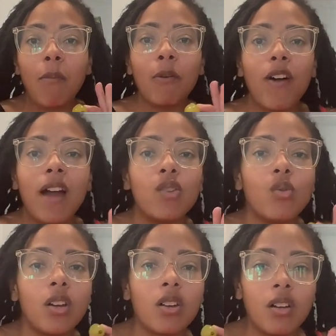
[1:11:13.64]
Good, I'm gonna find
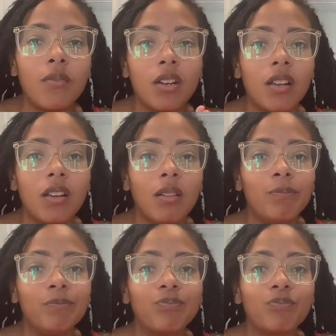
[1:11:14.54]
you a good
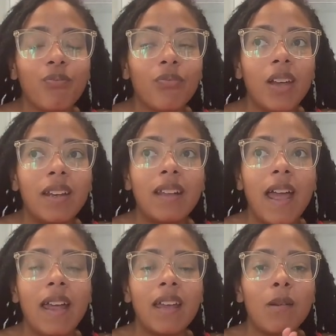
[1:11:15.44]
vanilla
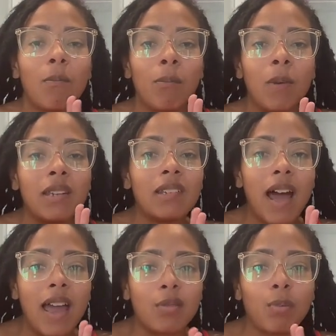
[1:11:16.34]
that is
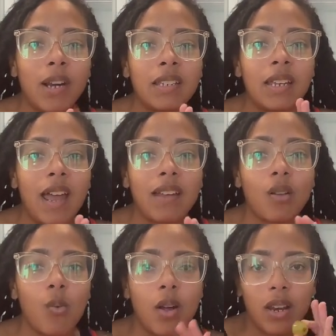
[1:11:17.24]
not as pricey
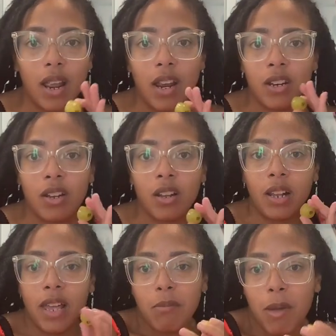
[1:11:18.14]
as the one that
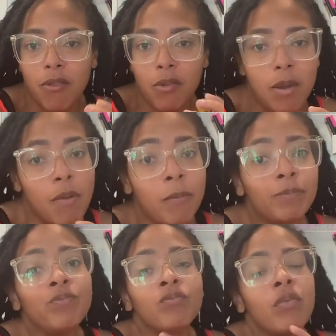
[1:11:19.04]
the lady made for me.
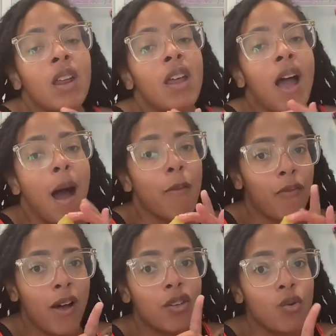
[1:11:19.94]
I'm
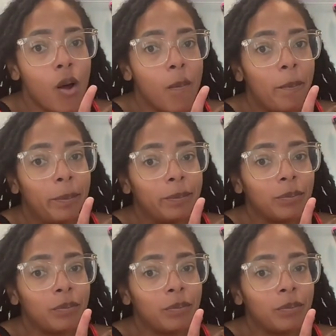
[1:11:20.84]
gonna find you one.